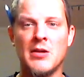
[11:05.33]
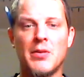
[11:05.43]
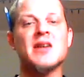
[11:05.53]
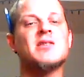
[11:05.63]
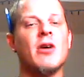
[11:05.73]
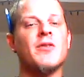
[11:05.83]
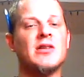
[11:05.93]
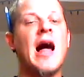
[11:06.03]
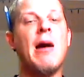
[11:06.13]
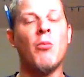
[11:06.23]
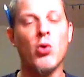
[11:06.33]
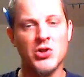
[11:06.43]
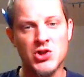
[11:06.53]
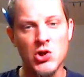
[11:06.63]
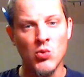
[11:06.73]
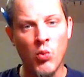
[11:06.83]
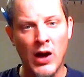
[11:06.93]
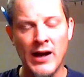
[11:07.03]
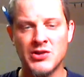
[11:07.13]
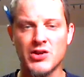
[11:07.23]
but I still have a lot more to
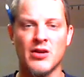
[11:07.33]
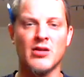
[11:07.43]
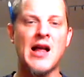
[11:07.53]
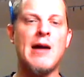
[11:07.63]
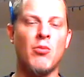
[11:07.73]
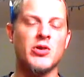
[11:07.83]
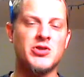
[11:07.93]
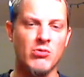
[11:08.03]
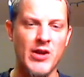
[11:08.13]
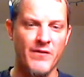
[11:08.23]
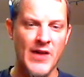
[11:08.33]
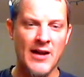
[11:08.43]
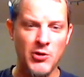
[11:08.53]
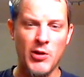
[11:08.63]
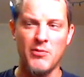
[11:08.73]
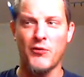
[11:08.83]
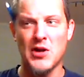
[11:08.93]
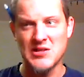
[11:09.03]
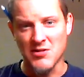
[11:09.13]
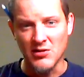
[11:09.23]
watch and a lot more to evaluate
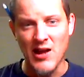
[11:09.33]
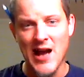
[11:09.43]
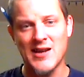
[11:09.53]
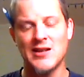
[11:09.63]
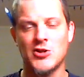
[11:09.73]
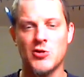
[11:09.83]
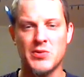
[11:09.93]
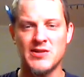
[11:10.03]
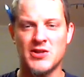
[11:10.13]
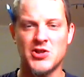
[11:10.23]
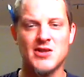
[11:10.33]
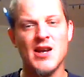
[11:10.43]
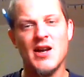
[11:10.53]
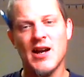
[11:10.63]
before I start locking in their positions.